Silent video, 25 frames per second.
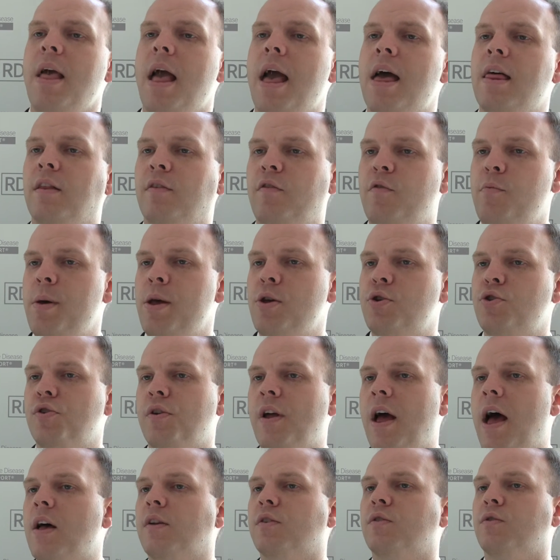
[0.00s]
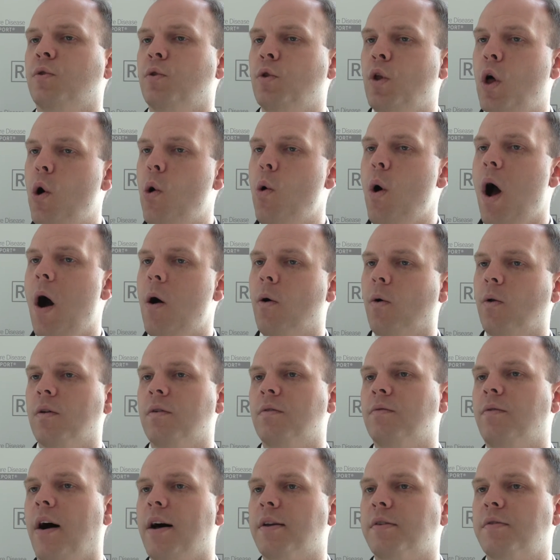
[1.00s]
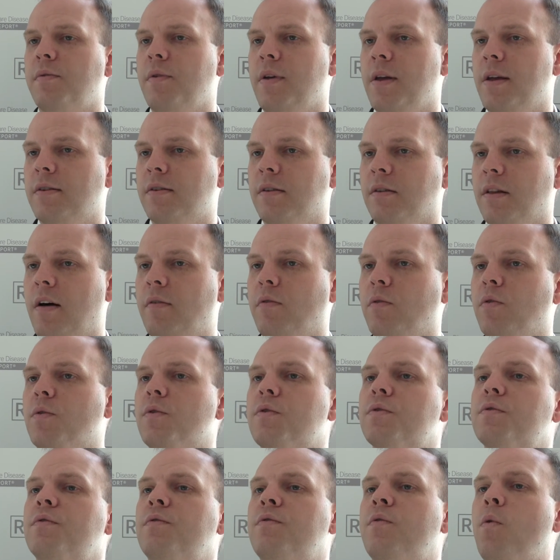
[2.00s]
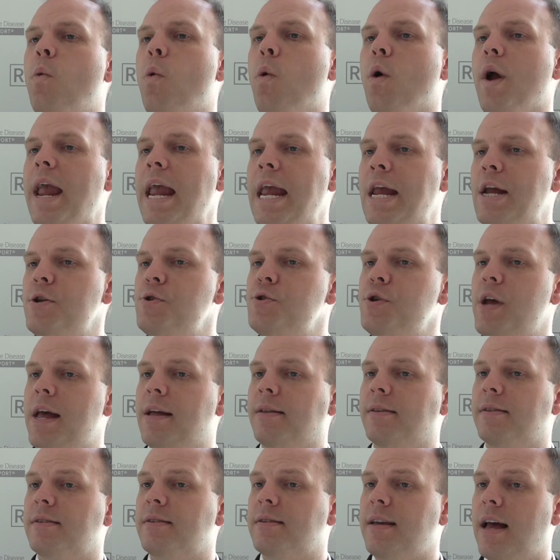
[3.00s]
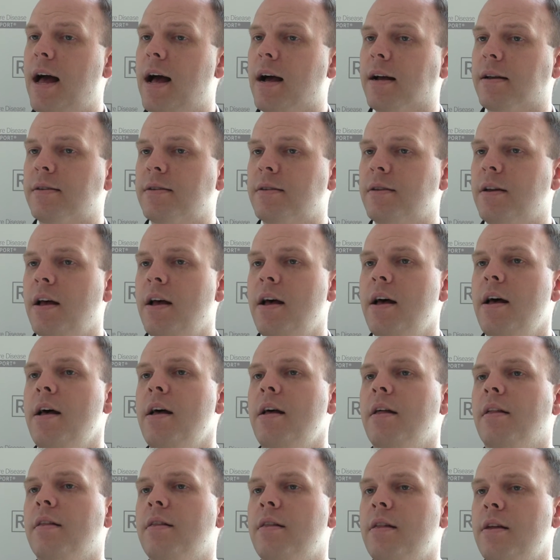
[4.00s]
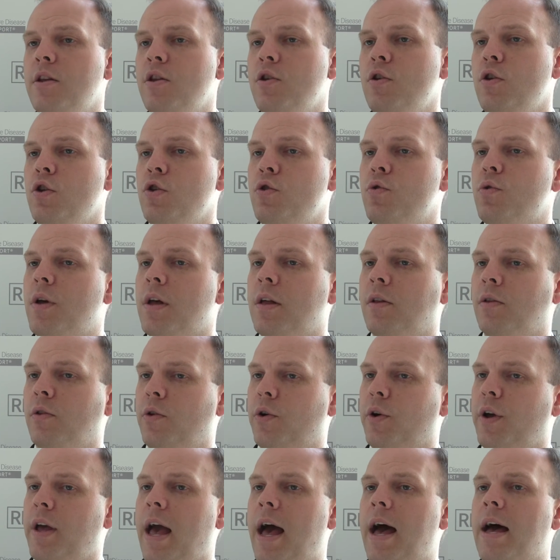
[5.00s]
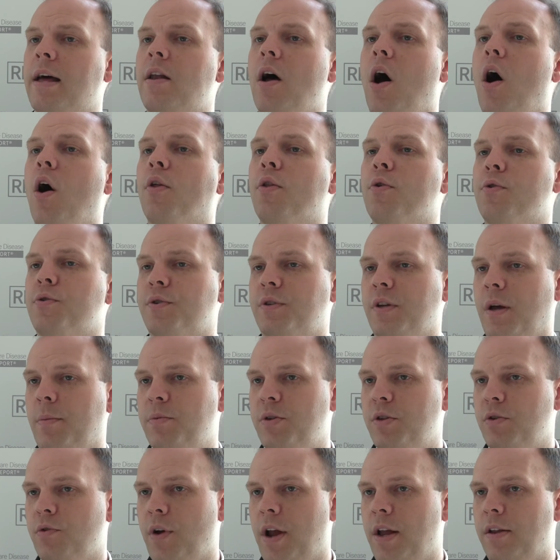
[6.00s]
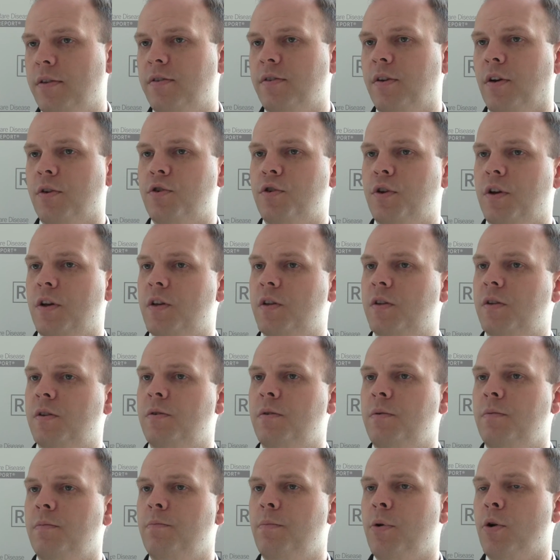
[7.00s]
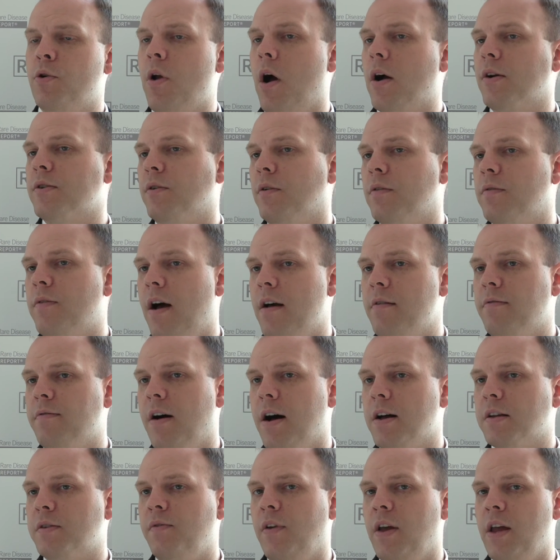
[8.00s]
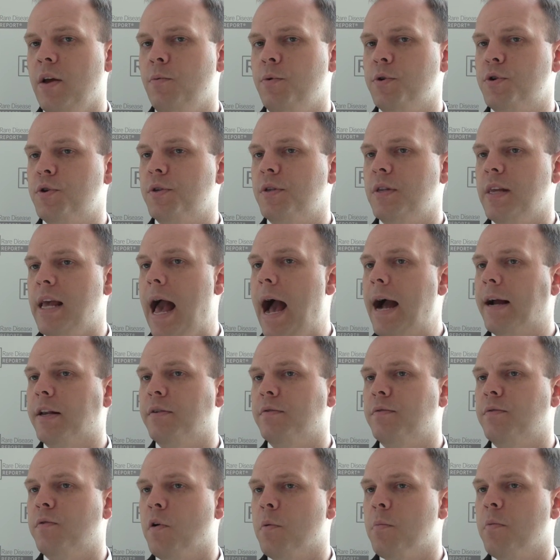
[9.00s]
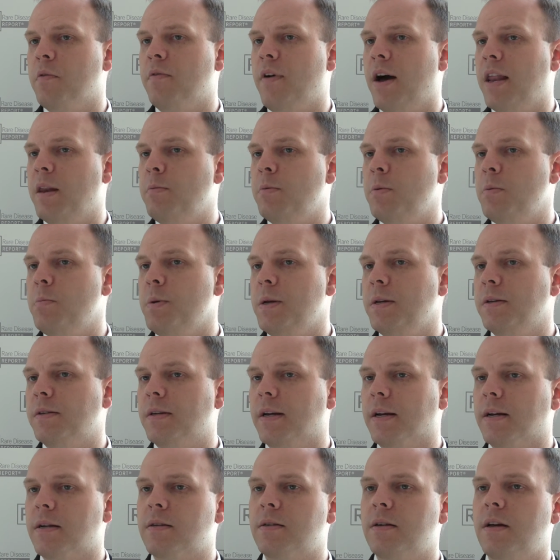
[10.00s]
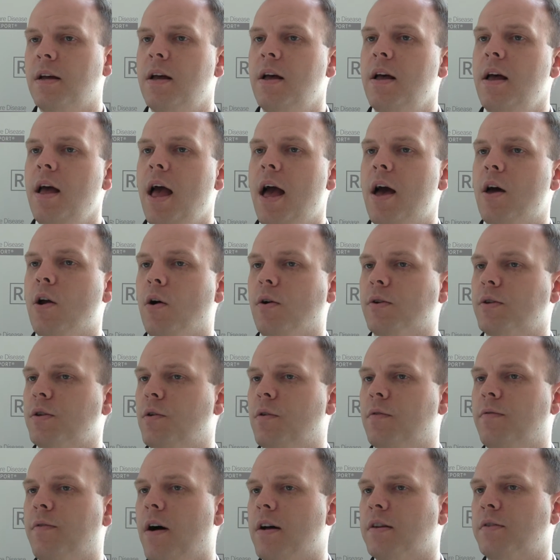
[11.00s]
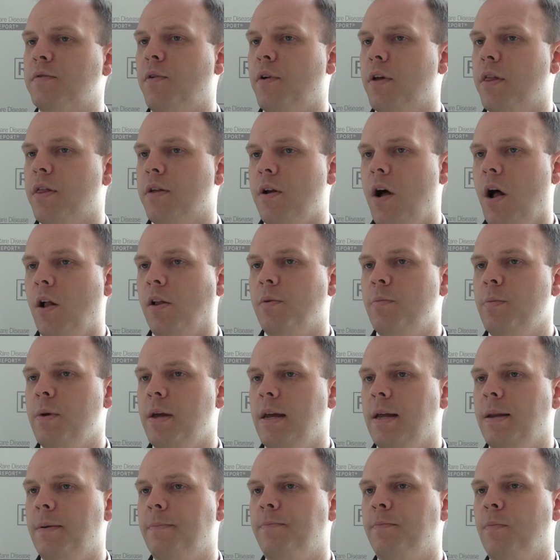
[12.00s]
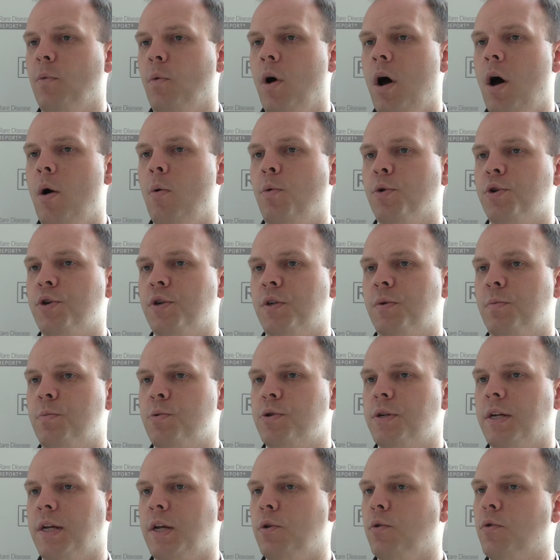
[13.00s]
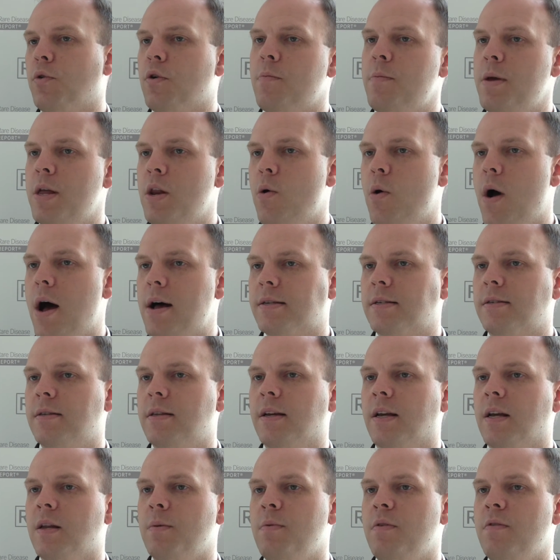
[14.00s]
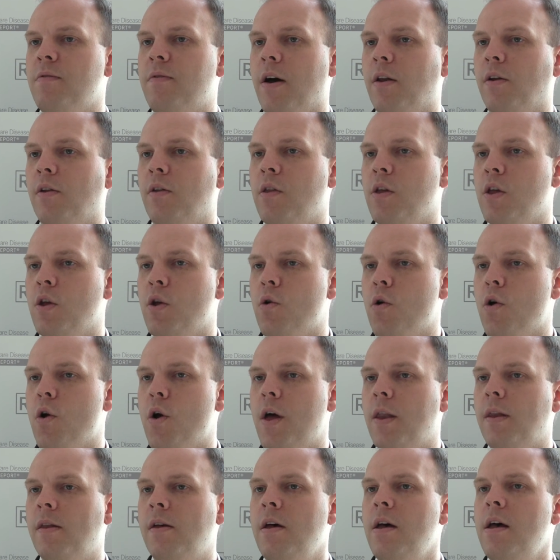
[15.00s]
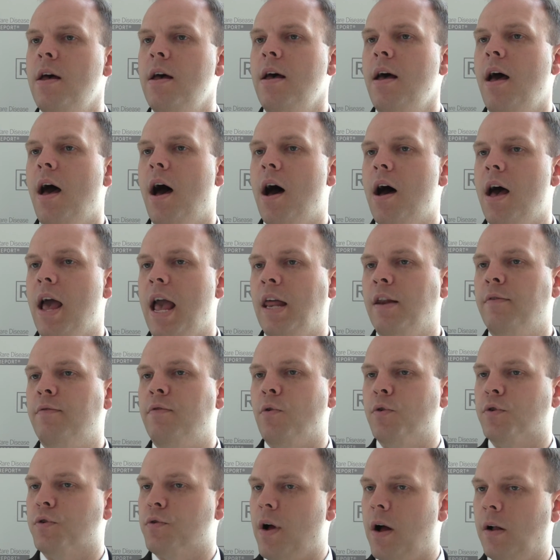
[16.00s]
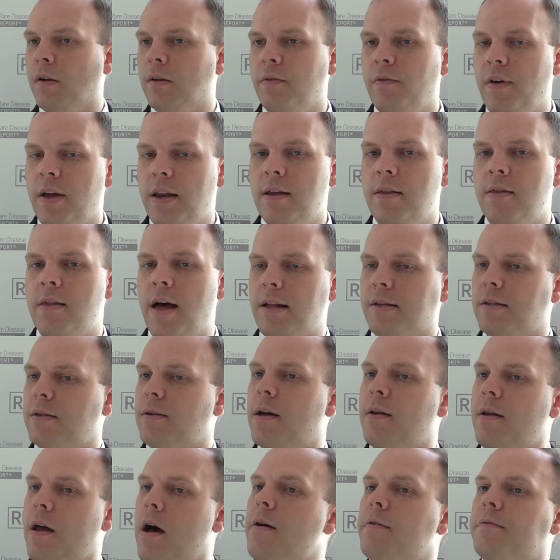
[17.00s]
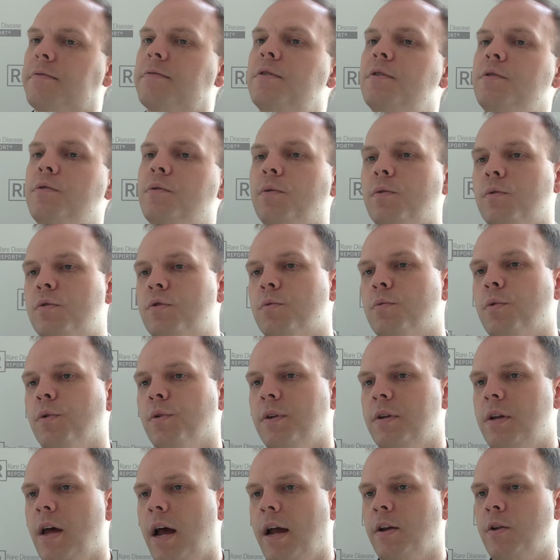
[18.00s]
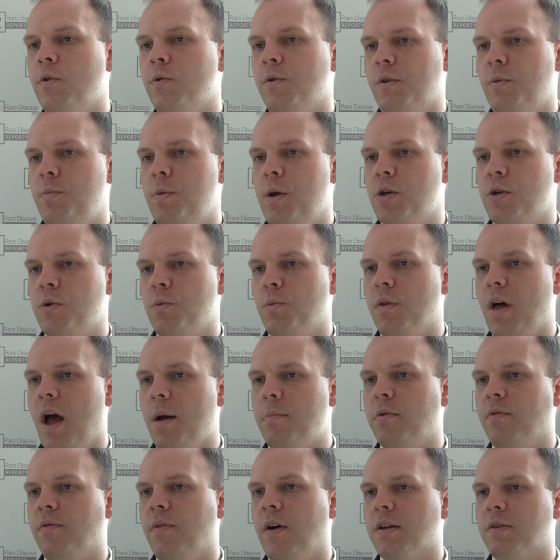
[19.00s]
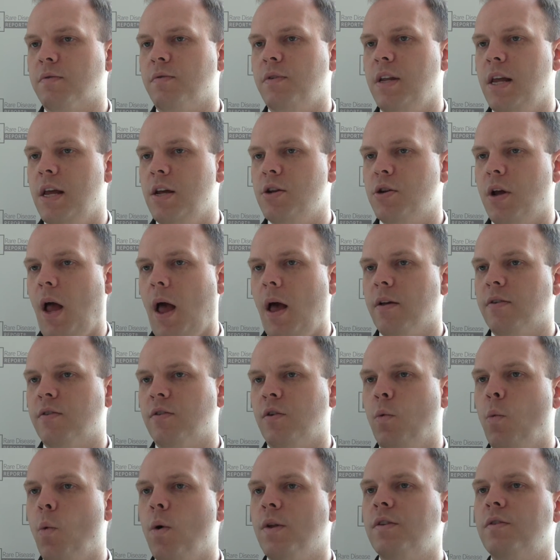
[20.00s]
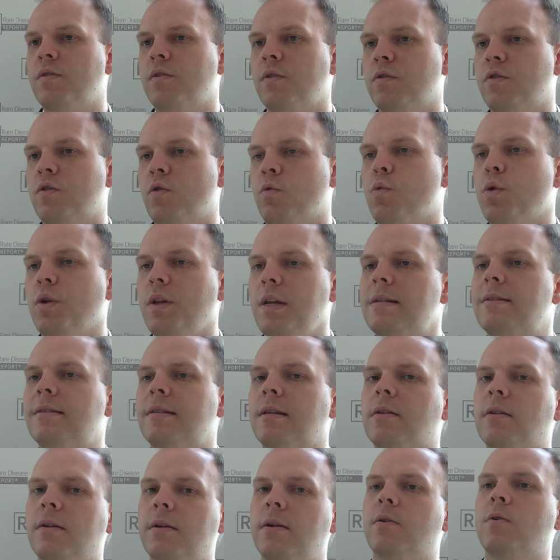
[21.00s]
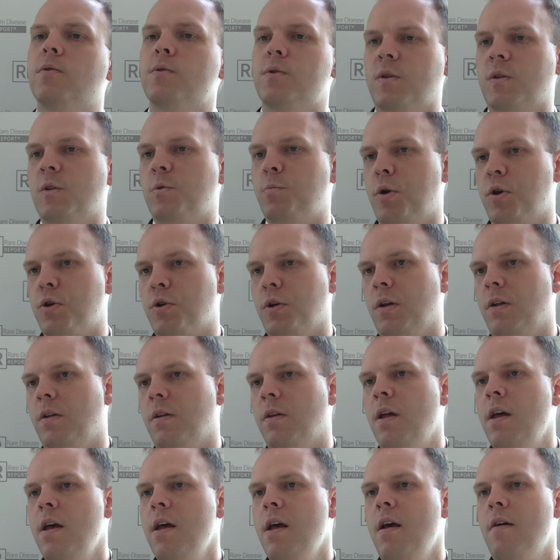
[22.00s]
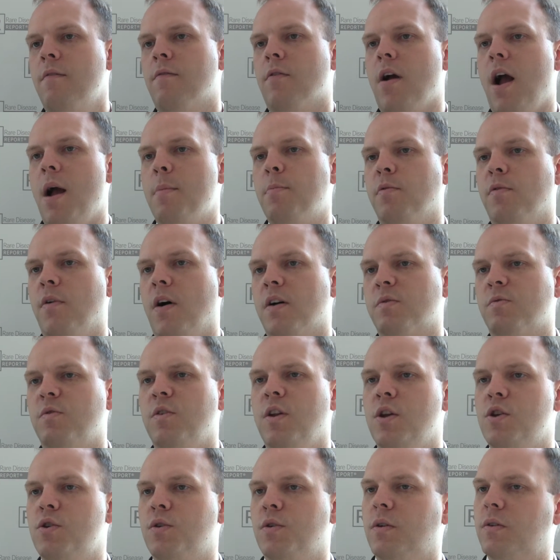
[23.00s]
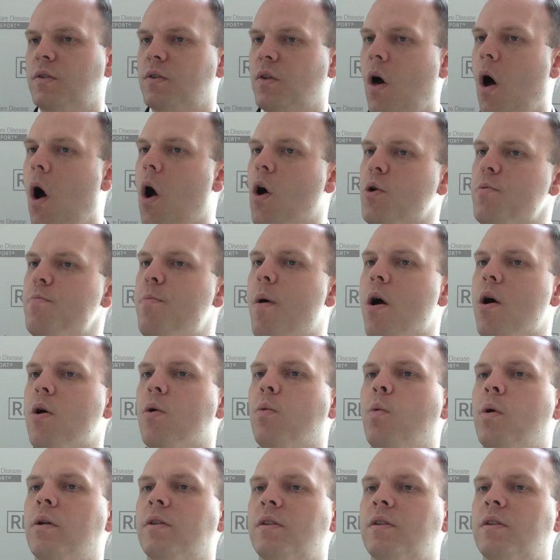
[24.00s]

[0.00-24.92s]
And if a patient has low alkaline phosphatase levels for age and sex, then you can look at other substrates such as pyridoxal 5-phosphate, which is the active form of vitamin B6, and also phosphoethanolamine, uh, which is a particular amino acid that can be found in the urine. Uh, and if those are elevated, that's enough to, to really diagnose a patient with hypophosphatasia. So mm-hmm. once, so really it's the clinical suspicion for hypophosphatasia that's the hard part.